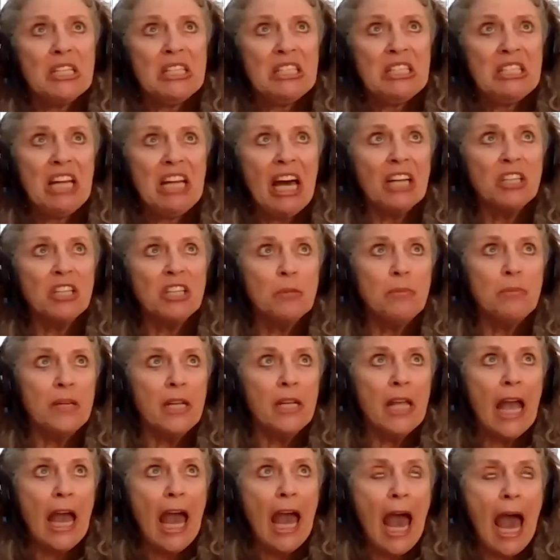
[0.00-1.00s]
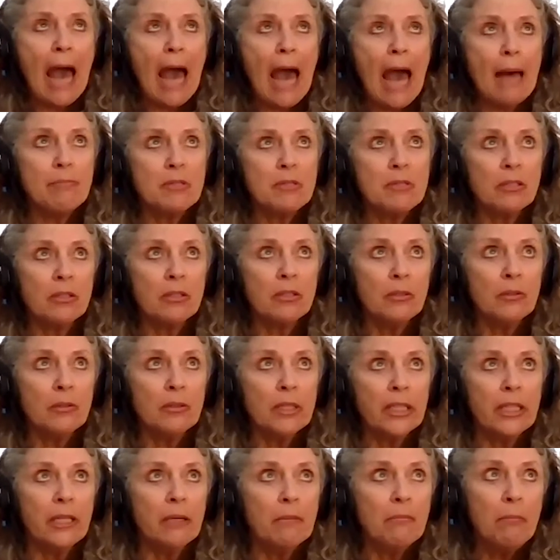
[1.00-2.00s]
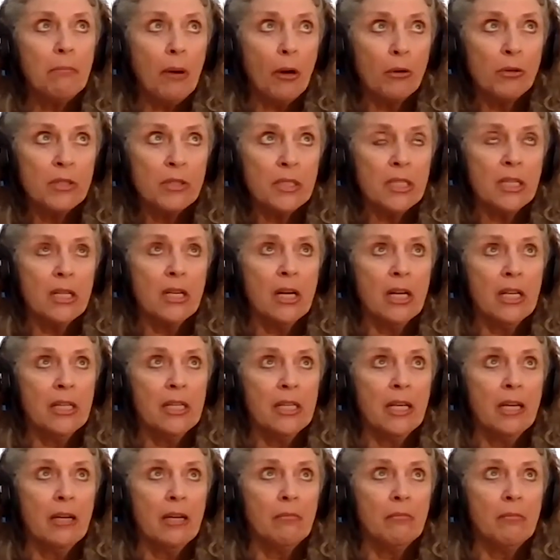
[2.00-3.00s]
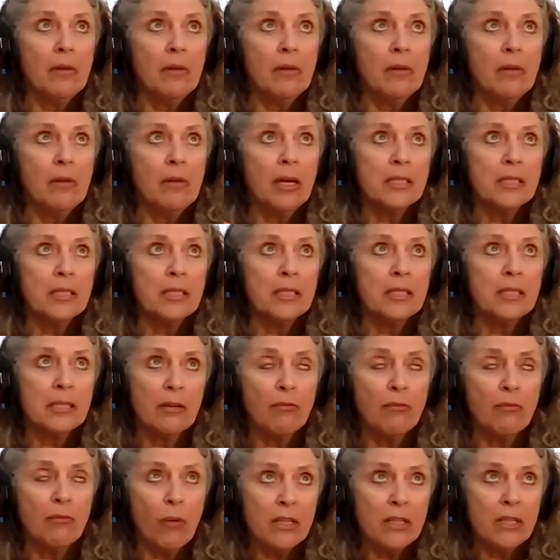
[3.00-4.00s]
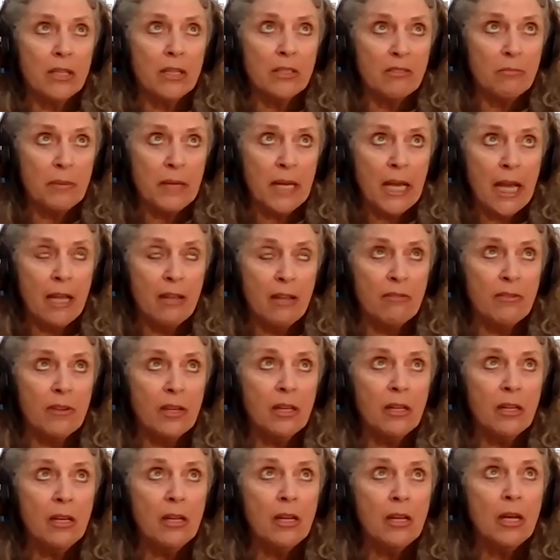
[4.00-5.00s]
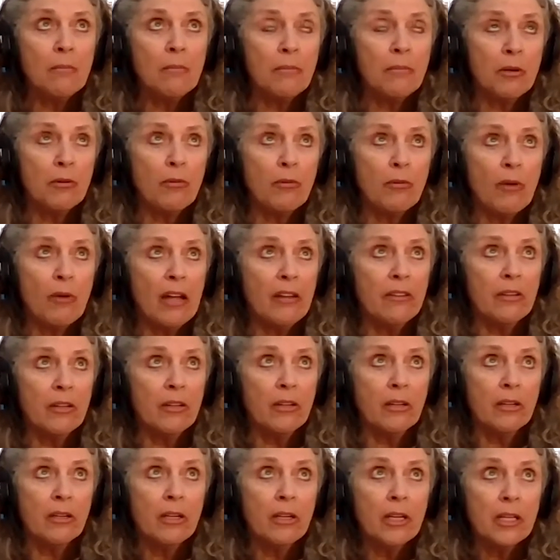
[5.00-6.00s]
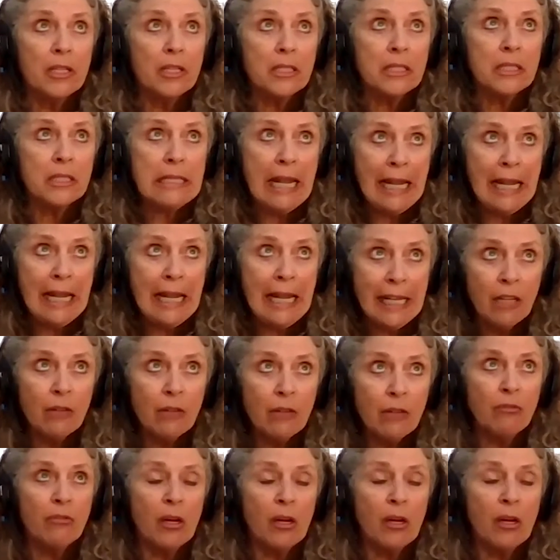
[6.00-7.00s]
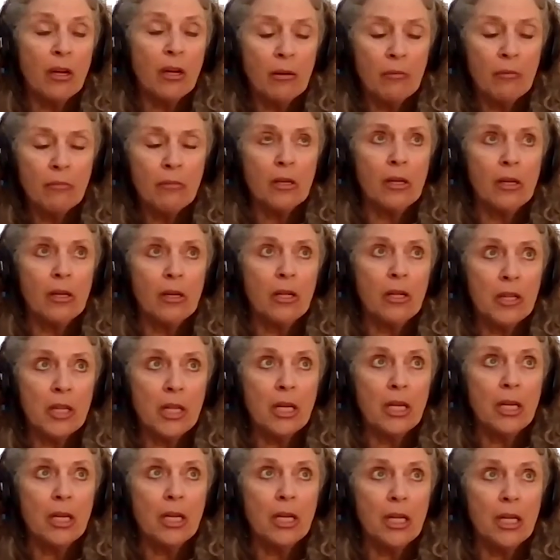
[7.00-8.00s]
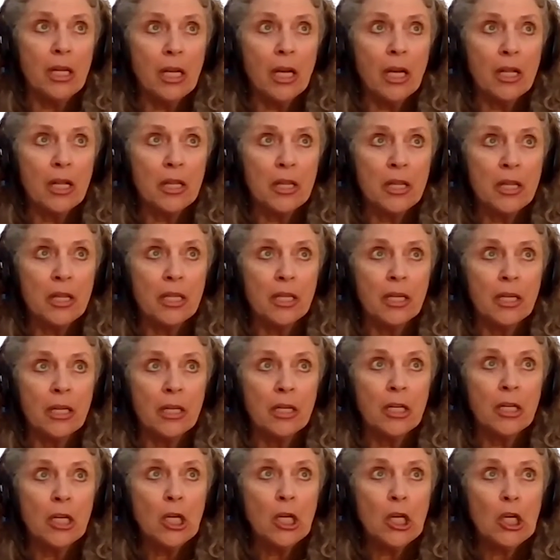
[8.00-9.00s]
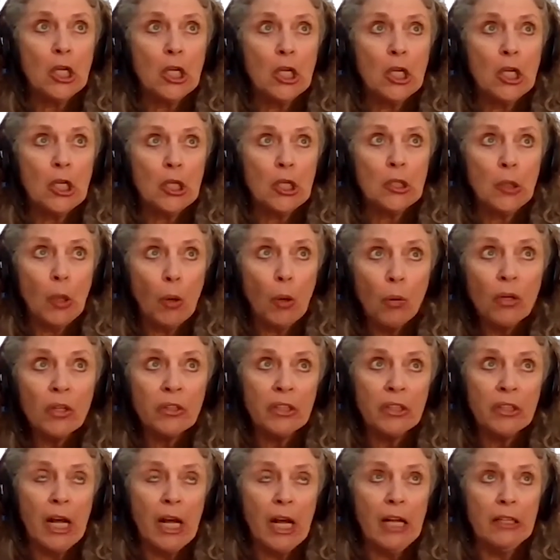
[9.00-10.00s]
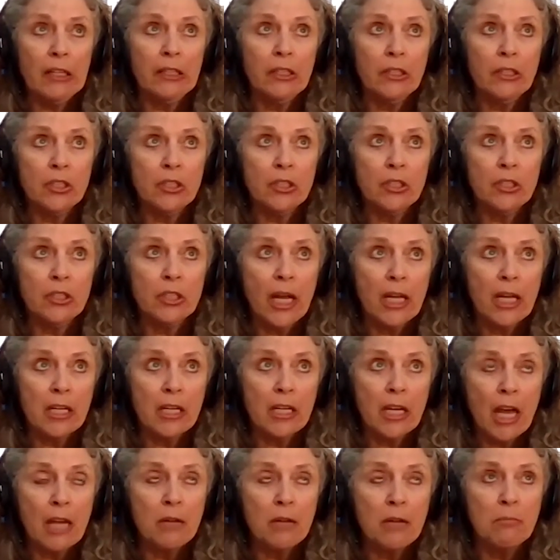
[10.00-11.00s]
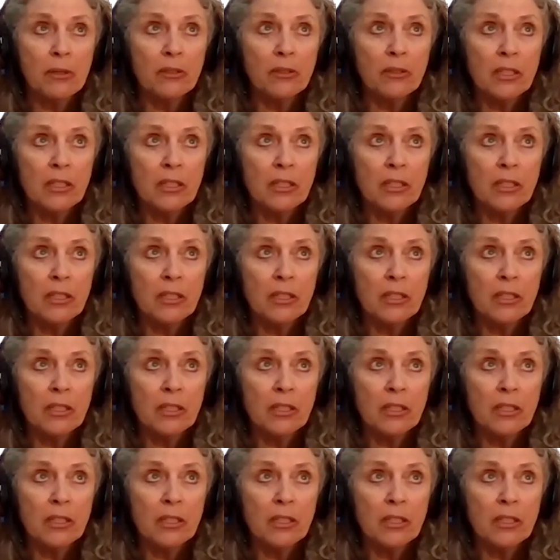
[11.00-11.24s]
not to be absolutely imposing on them a set of ways of behaving, but rather taking from the local knowledge and